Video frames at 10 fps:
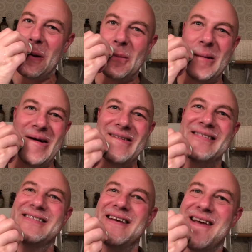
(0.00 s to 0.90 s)
My
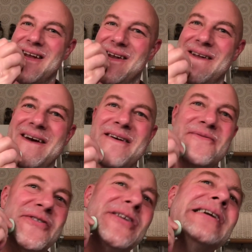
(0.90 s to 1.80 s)
second
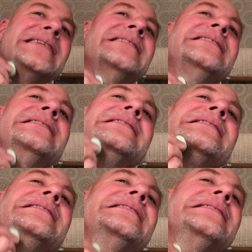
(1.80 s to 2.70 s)
ever.
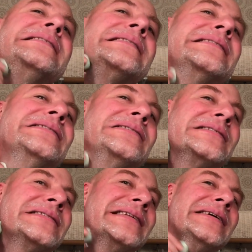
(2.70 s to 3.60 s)
So
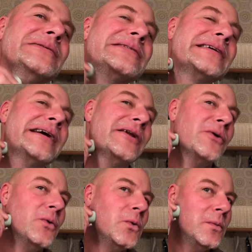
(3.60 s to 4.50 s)
that was kind of
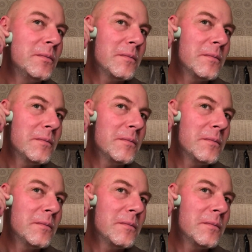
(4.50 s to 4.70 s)
cool.